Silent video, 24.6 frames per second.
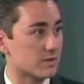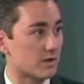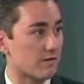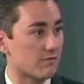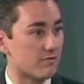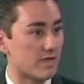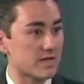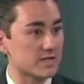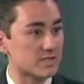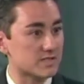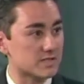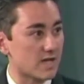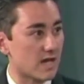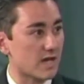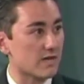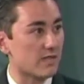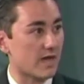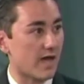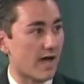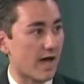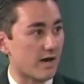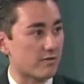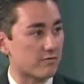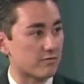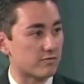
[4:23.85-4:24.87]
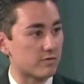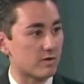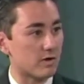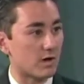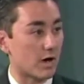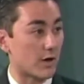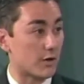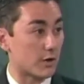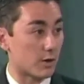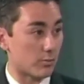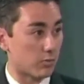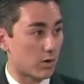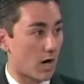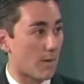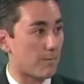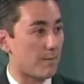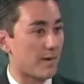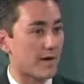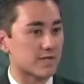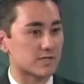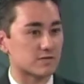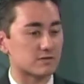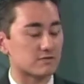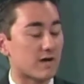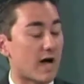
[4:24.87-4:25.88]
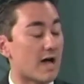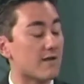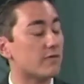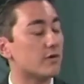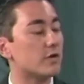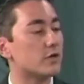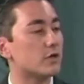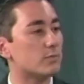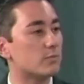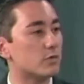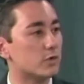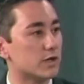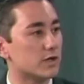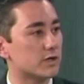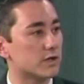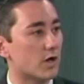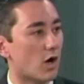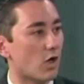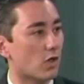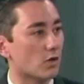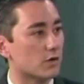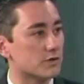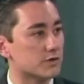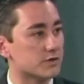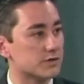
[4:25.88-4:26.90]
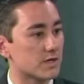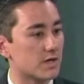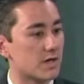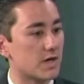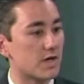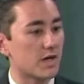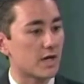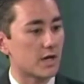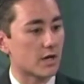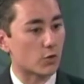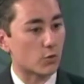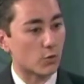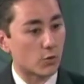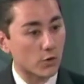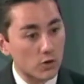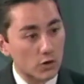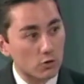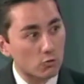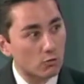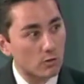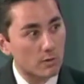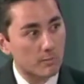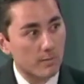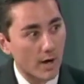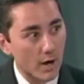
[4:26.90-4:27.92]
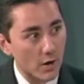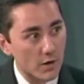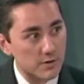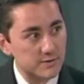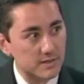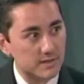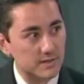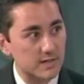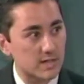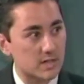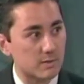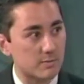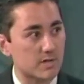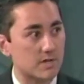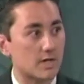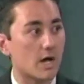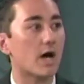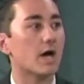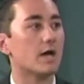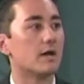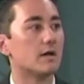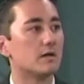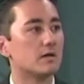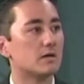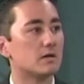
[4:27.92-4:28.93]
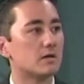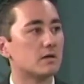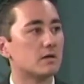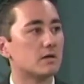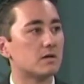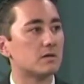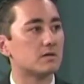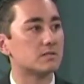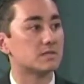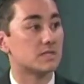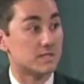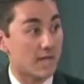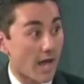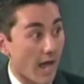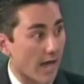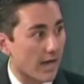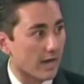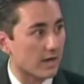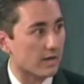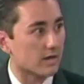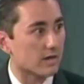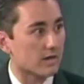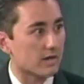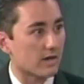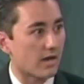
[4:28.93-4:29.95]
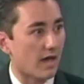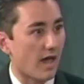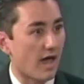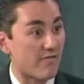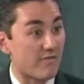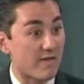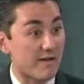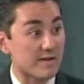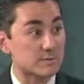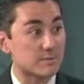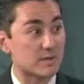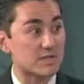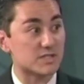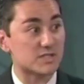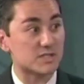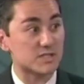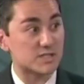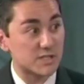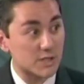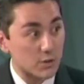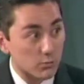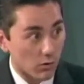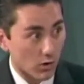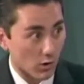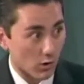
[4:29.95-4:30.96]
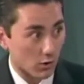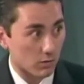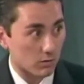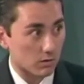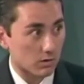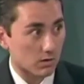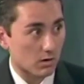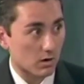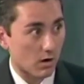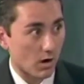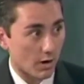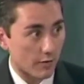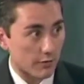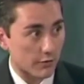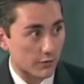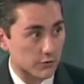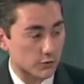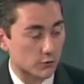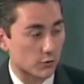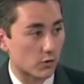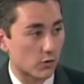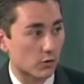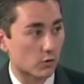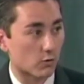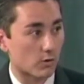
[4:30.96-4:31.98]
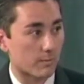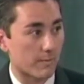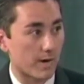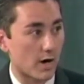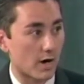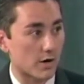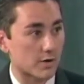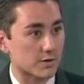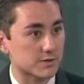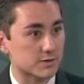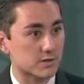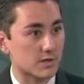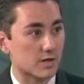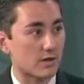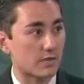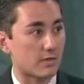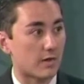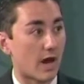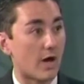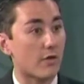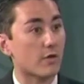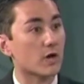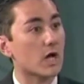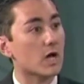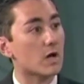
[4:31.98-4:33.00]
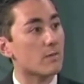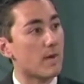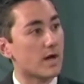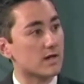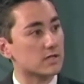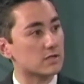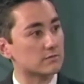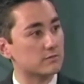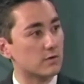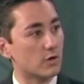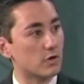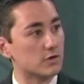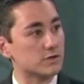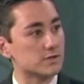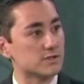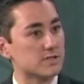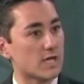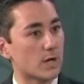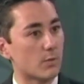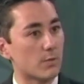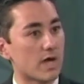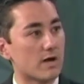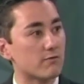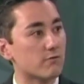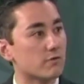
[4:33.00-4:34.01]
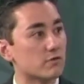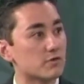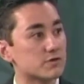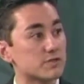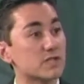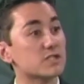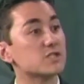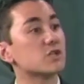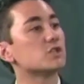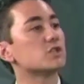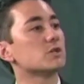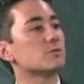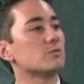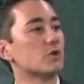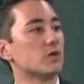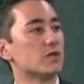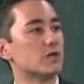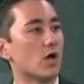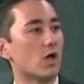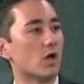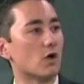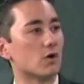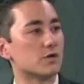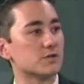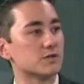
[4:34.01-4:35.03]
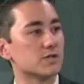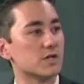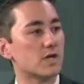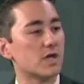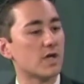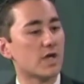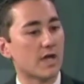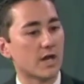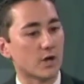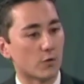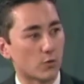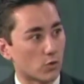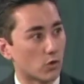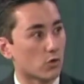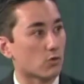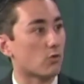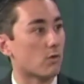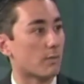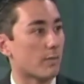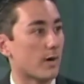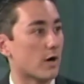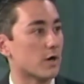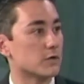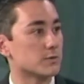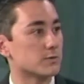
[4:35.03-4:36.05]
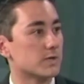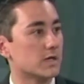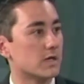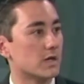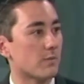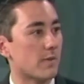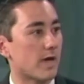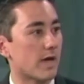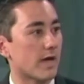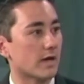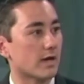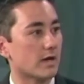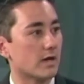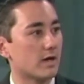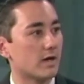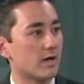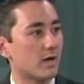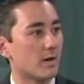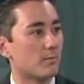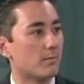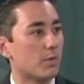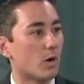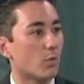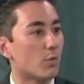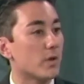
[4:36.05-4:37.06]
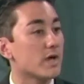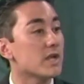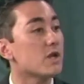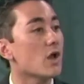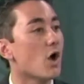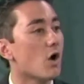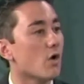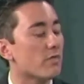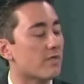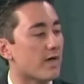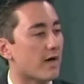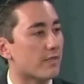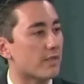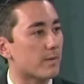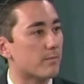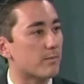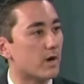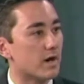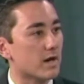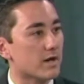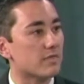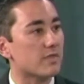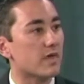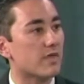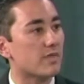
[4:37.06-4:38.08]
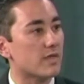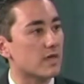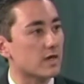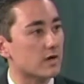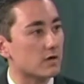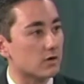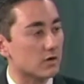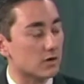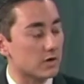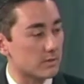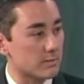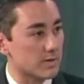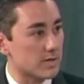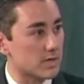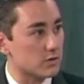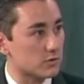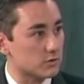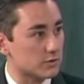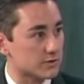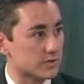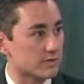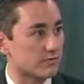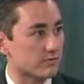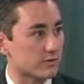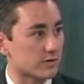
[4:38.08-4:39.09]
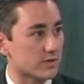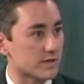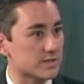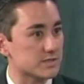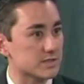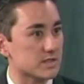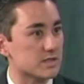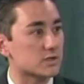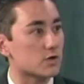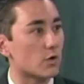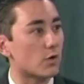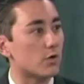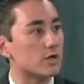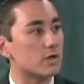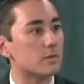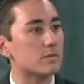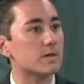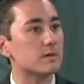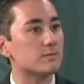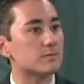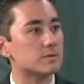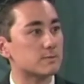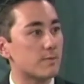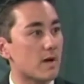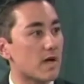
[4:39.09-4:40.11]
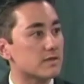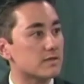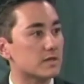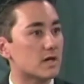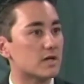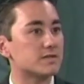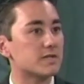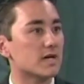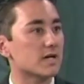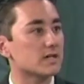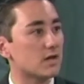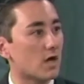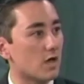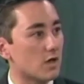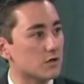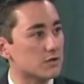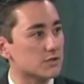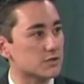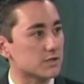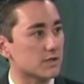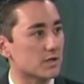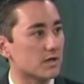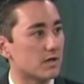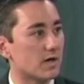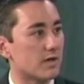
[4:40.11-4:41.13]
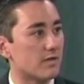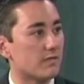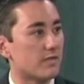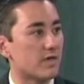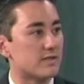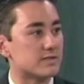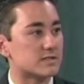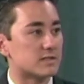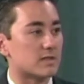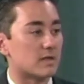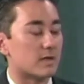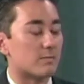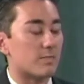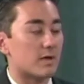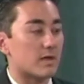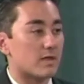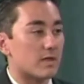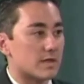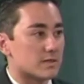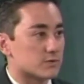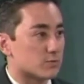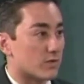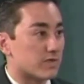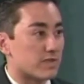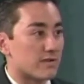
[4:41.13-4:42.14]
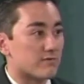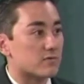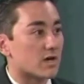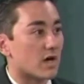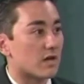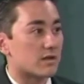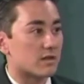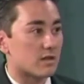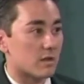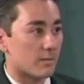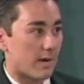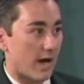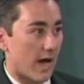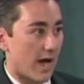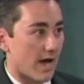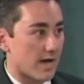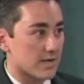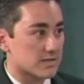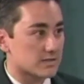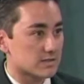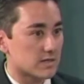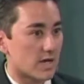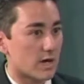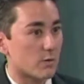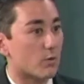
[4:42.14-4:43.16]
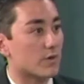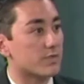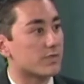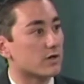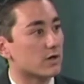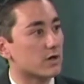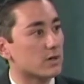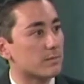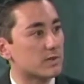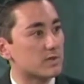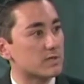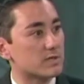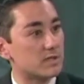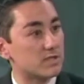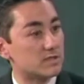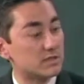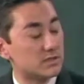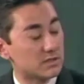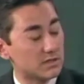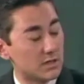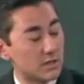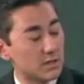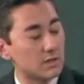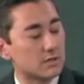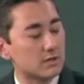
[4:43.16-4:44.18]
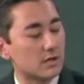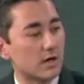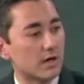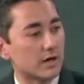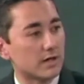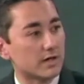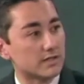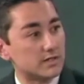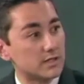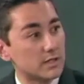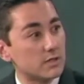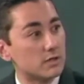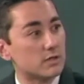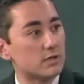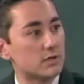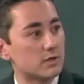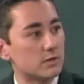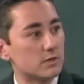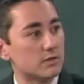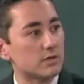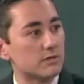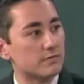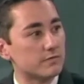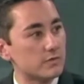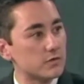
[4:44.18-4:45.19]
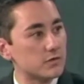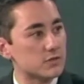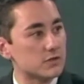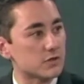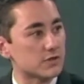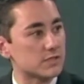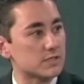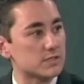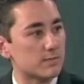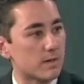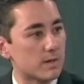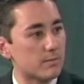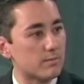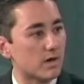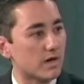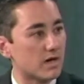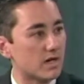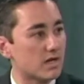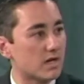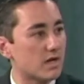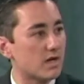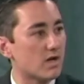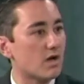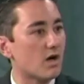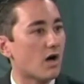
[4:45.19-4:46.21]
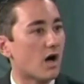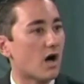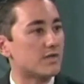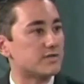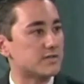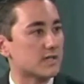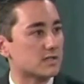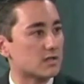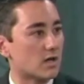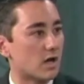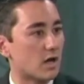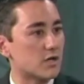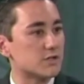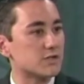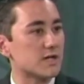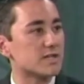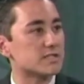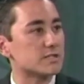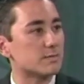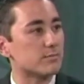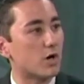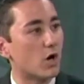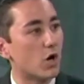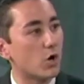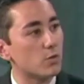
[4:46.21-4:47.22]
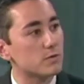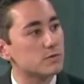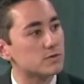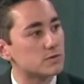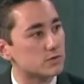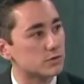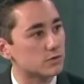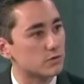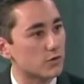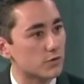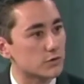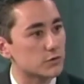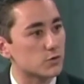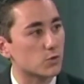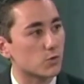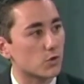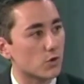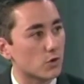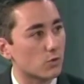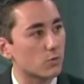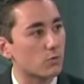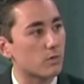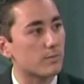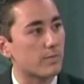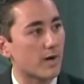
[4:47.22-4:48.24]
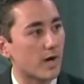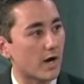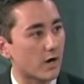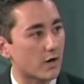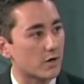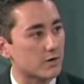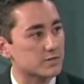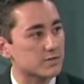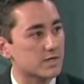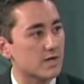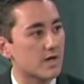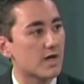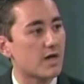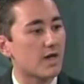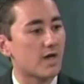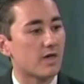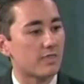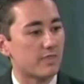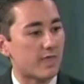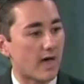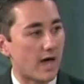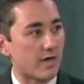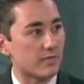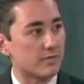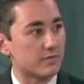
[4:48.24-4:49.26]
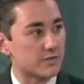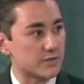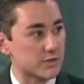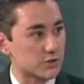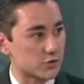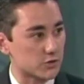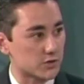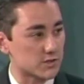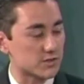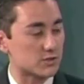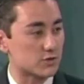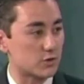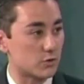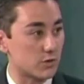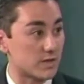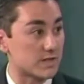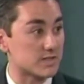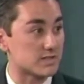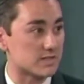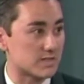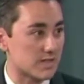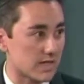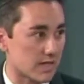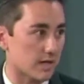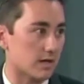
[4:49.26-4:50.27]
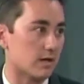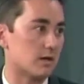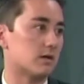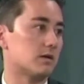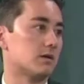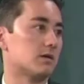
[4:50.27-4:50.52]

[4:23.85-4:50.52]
If they say they have, under Prop S, $500 million in critical repairs that need to be done today, and they have spent zero on those critical repairs. Now they're coming back to voters and saying we have over $600 million in critical repairs we need to make. But we know that the money that they are going to be using for this is going to be spent on technology. It's what they've done in the past and what they're going to continue to do in the future is spend money on technology as opposed to those critical repairs that district students need.